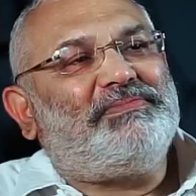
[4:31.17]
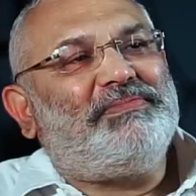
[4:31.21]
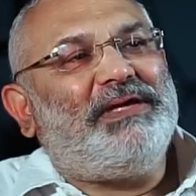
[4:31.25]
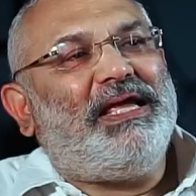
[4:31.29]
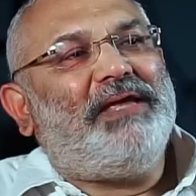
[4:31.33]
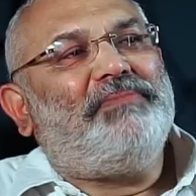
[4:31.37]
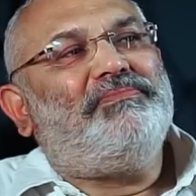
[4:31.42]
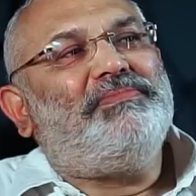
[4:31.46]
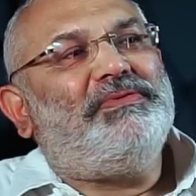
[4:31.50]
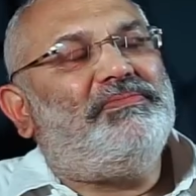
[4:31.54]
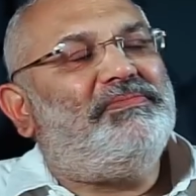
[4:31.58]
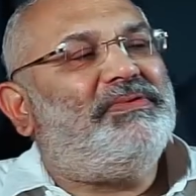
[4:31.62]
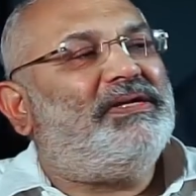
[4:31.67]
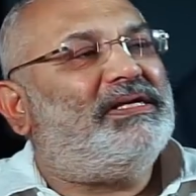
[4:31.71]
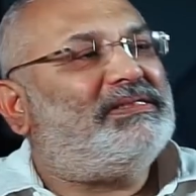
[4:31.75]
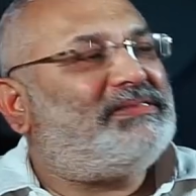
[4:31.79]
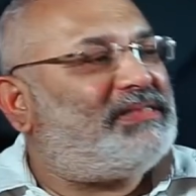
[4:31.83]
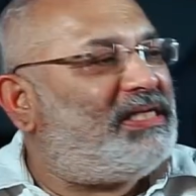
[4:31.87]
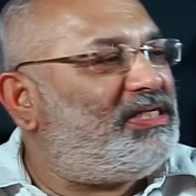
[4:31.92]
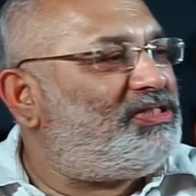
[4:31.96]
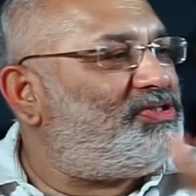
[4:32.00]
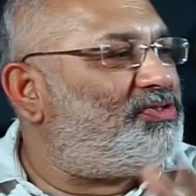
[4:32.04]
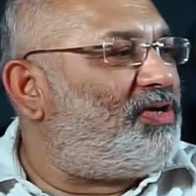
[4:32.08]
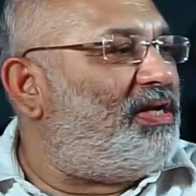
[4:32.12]
after my
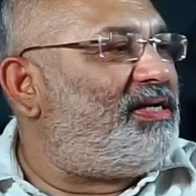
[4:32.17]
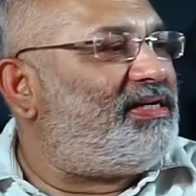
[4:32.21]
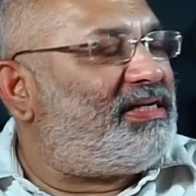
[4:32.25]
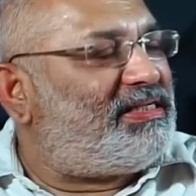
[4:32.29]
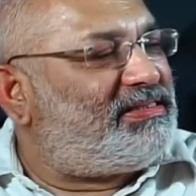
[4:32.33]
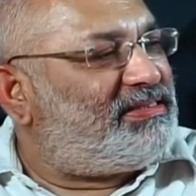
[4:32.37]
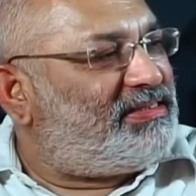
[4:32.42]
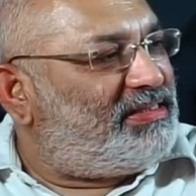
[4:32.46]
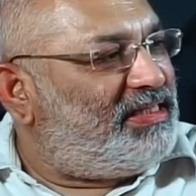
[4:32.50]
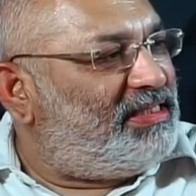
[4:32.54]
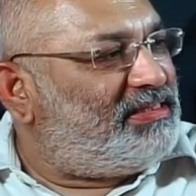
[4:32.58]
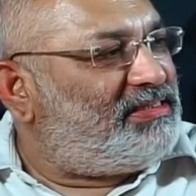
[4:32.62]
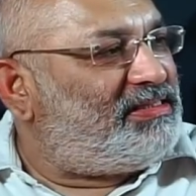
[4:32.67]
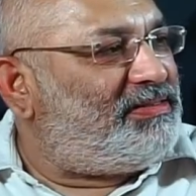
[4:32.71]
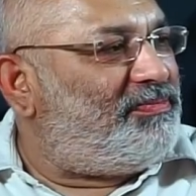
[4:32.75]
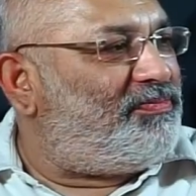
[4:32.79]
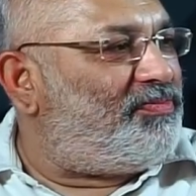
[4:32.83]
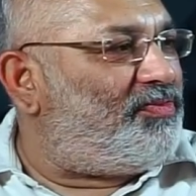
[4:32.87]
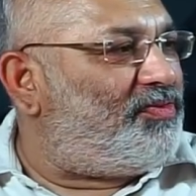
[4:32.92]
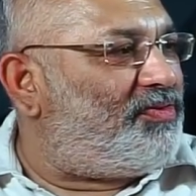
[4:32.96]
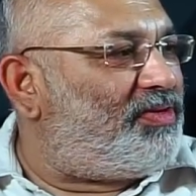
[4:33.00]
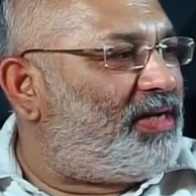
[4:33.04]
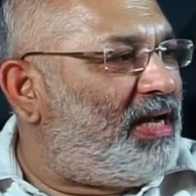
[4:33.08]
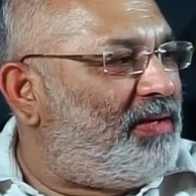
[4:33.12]
MBBS, I joined
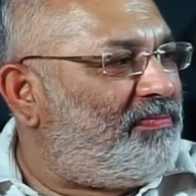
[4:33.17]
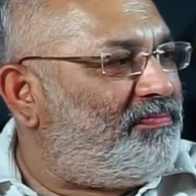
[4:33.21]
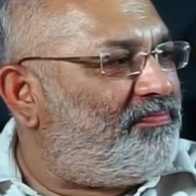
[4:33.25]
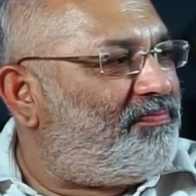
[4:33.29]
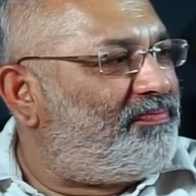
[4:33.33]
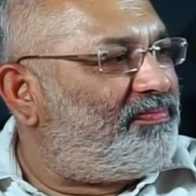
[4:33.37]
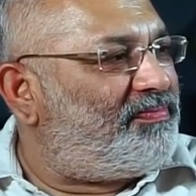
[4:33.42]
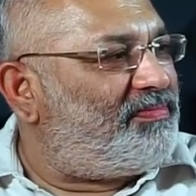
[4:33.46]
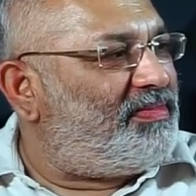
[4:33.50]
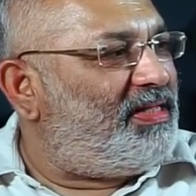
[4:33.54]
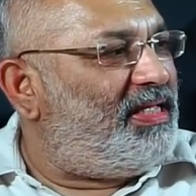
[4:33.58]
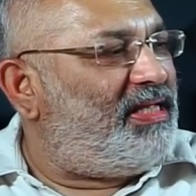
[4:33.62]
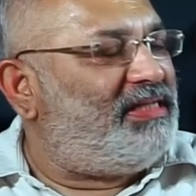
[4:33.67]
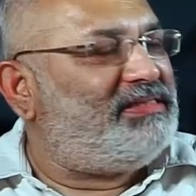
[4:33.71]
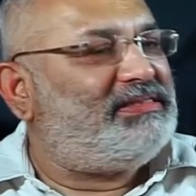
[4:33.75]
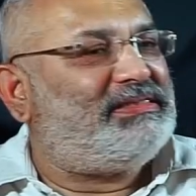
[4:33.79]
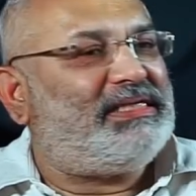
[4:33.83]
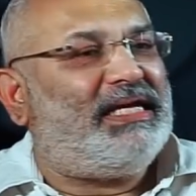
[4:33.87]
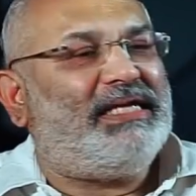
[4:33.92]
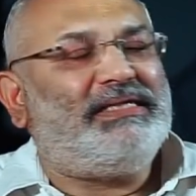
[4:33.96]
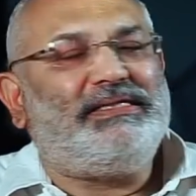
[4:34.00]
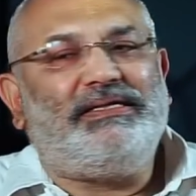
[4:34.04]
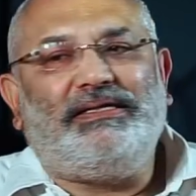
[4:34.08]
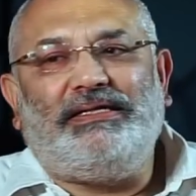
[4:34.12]
residency program
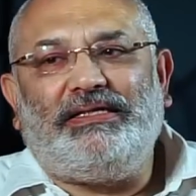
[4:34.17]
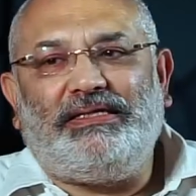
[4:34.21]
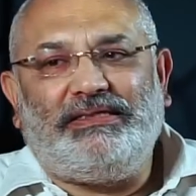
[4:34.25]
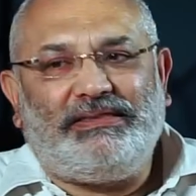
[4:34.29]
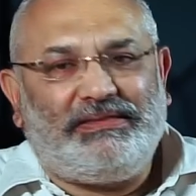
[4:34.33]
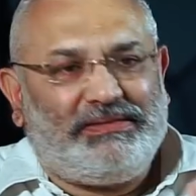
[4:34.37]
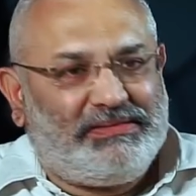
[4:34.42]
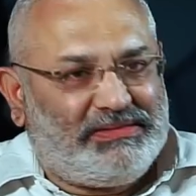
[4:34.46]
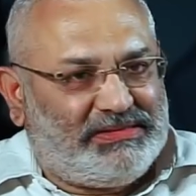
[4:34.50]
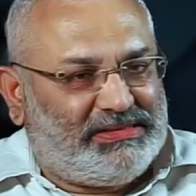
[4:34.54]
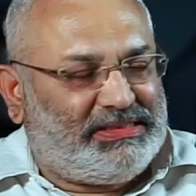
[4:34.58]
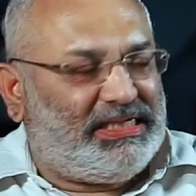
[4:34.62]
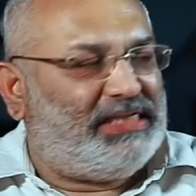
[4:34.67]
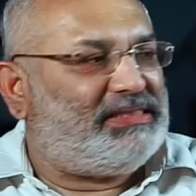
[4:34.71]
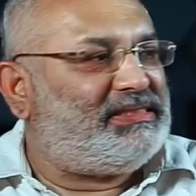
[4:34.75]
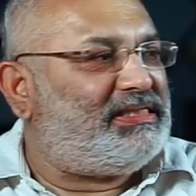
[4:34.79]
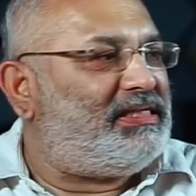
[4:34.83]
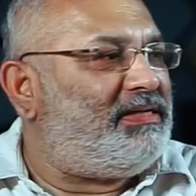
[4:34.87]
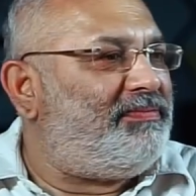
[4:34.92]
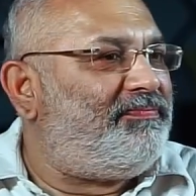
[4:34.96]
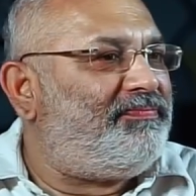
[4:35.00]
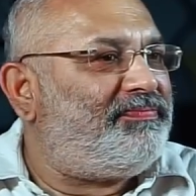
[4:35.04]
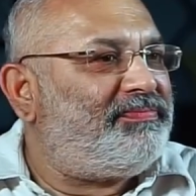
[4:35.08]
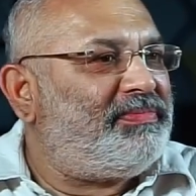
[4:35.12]
inside in
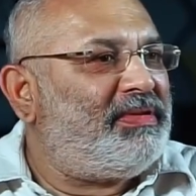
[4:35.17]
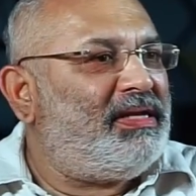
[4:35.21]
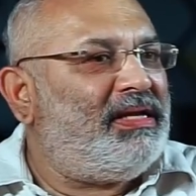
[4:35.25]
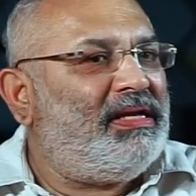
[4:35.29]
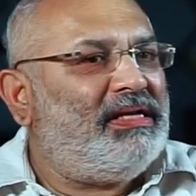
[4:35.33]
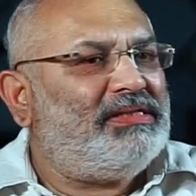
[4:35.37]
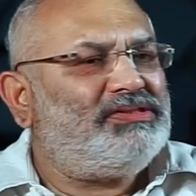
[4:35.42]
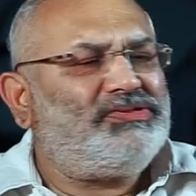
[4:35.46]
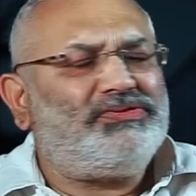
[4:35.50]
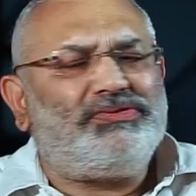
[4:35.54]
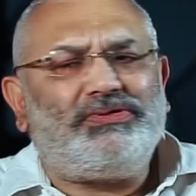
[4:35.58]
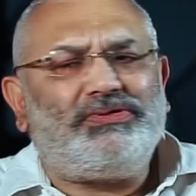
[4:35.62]
JJ.